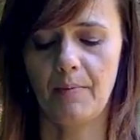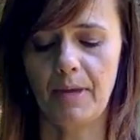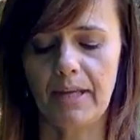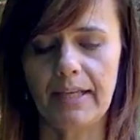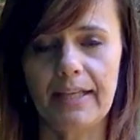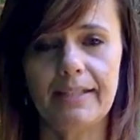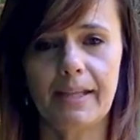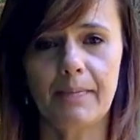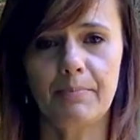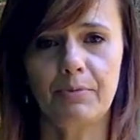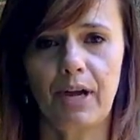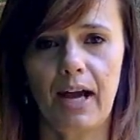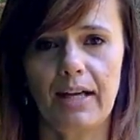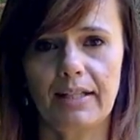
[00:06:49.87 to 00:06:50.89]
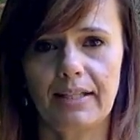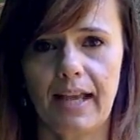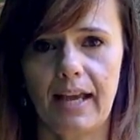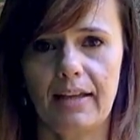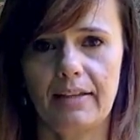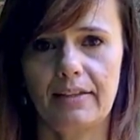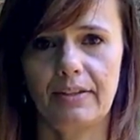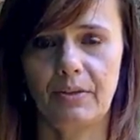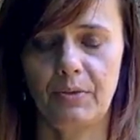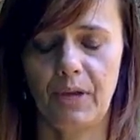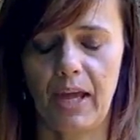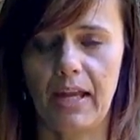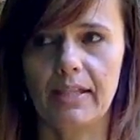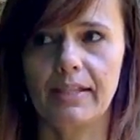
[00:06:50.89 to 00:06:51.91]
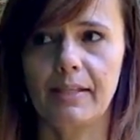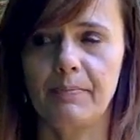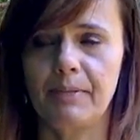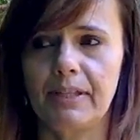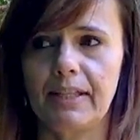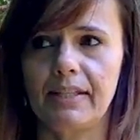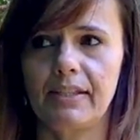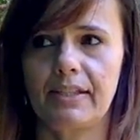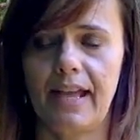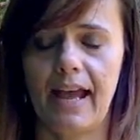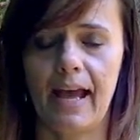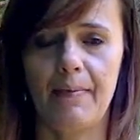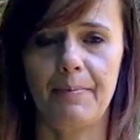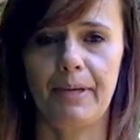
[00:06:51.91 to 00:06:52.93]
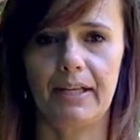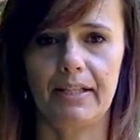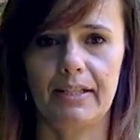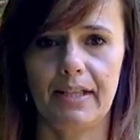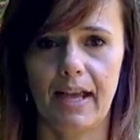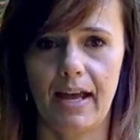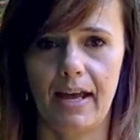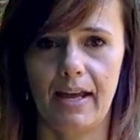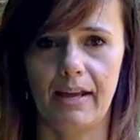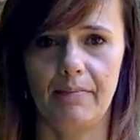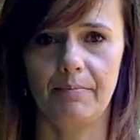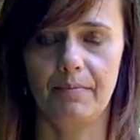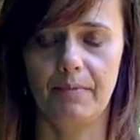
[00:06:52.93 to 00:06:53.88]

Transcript: And it's a process, okay? It's something that's going to happen in time.